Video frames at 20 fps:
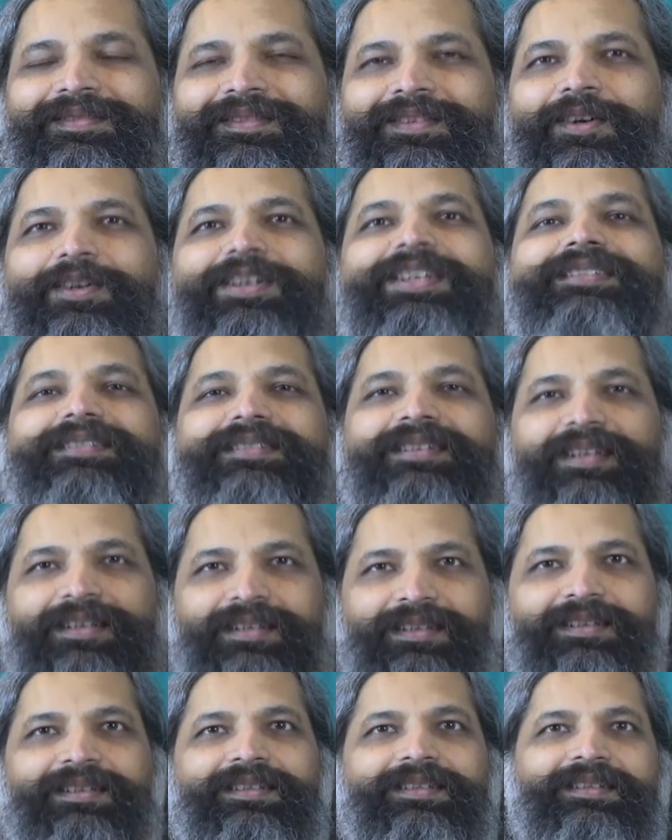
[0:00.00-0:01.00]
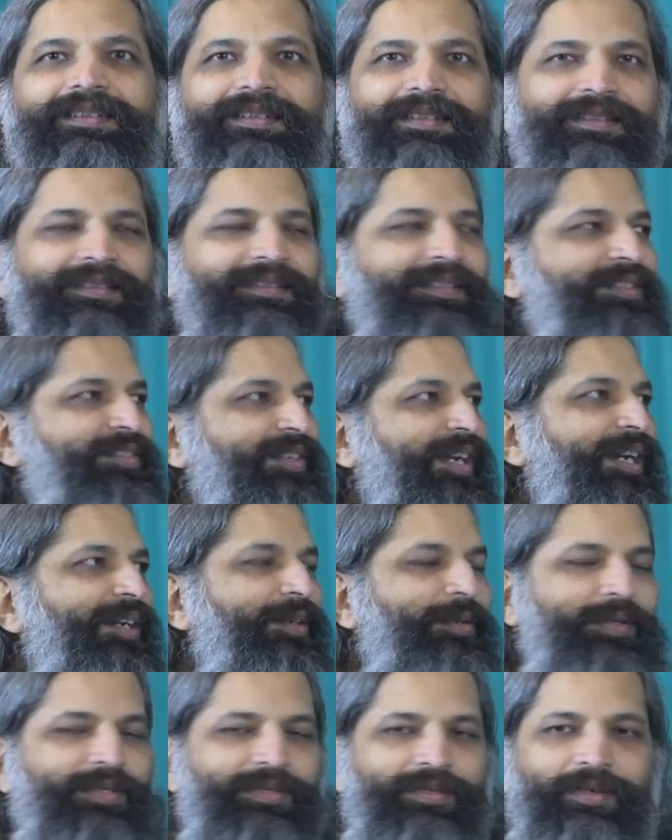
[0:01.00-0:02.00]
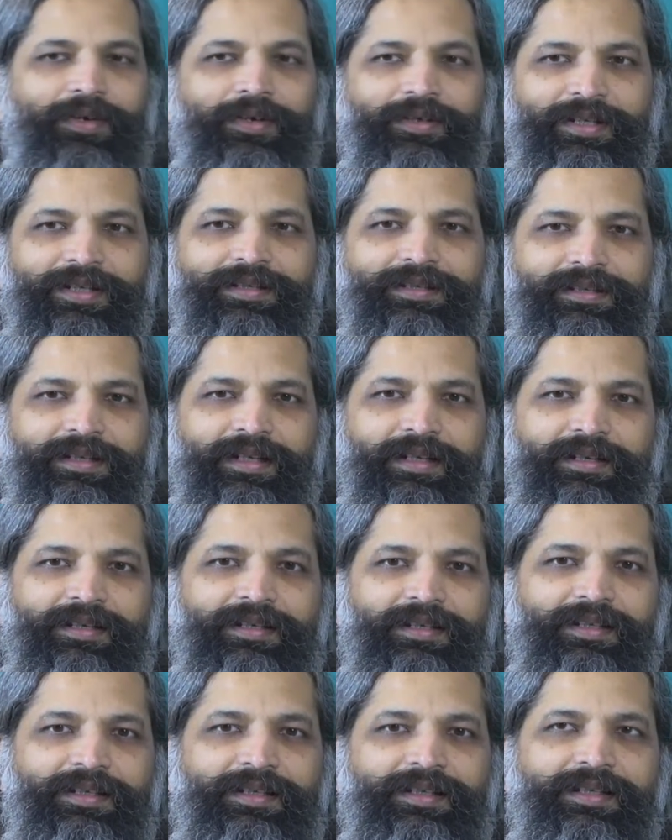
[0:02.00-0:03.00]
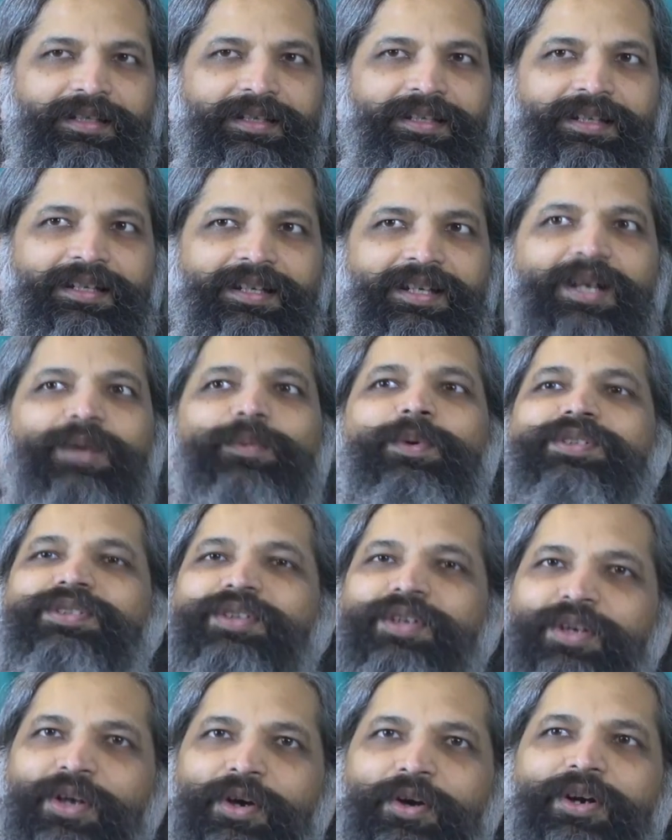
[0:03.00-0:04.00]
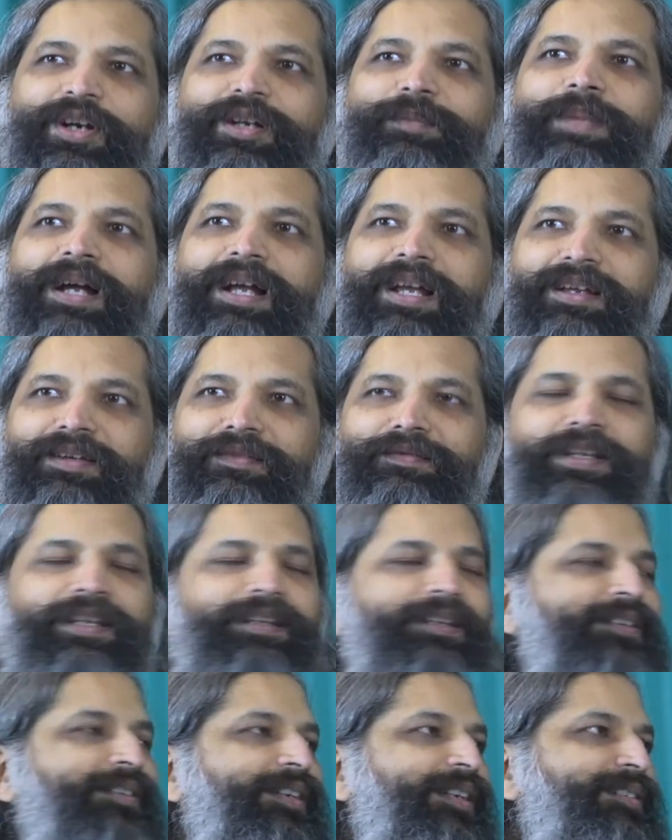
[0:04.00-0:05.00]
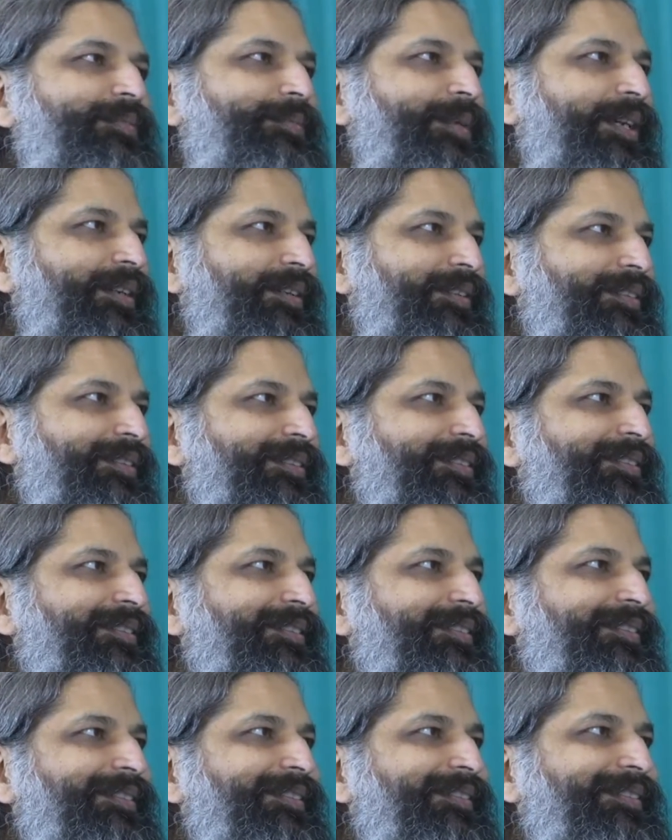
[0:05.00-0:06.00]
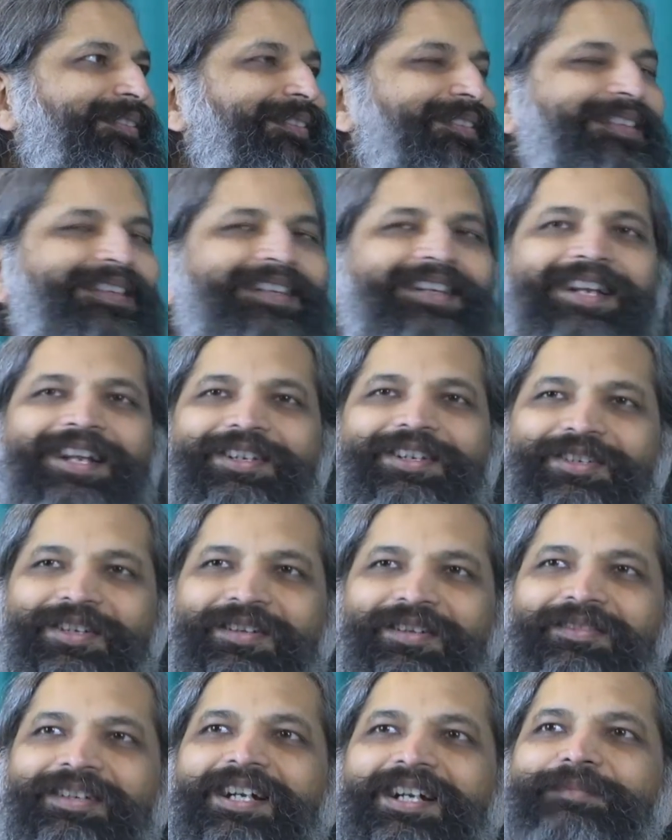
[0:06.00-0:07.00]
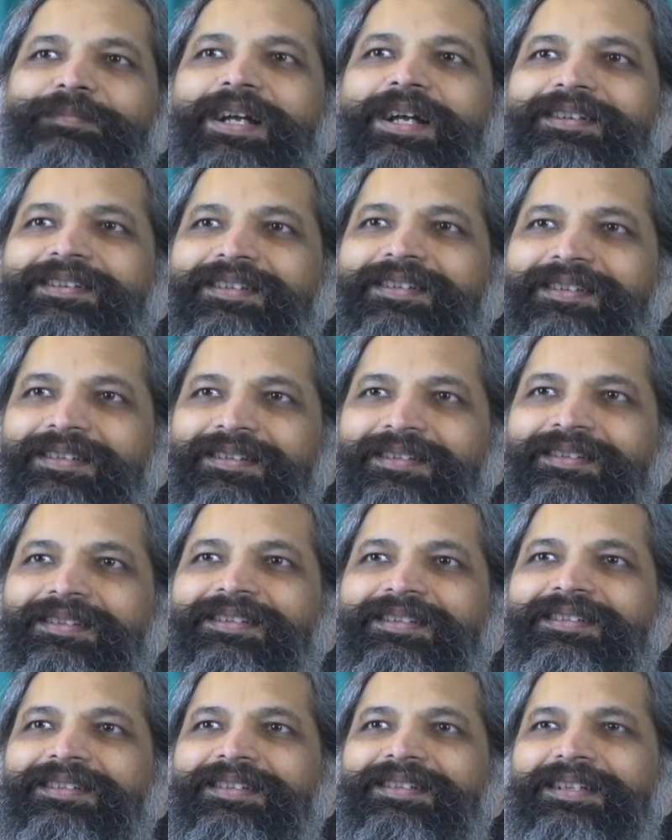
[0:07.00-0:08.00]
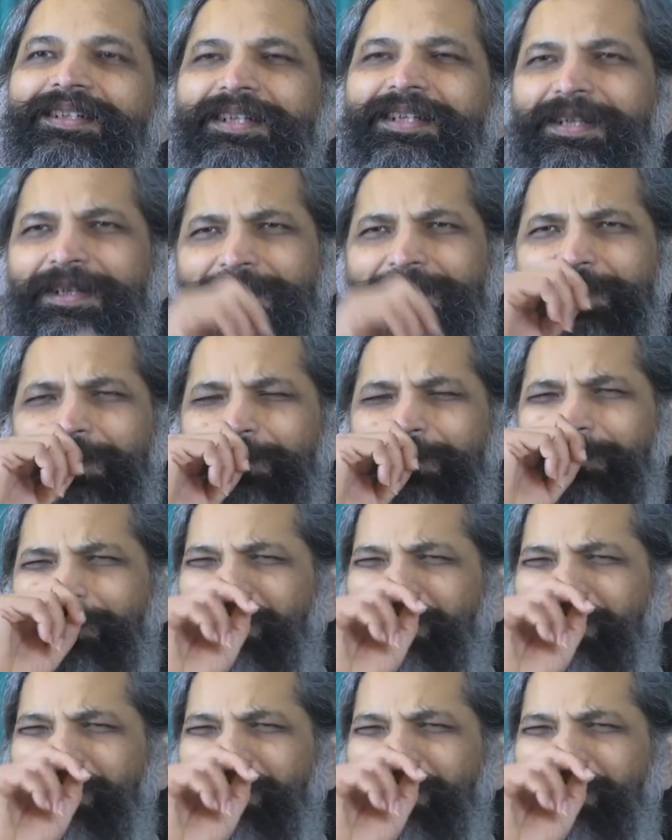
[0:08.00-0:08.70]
Autistic. The child who is autistic was cured by fecal transplant, correction of gut bacteria. So,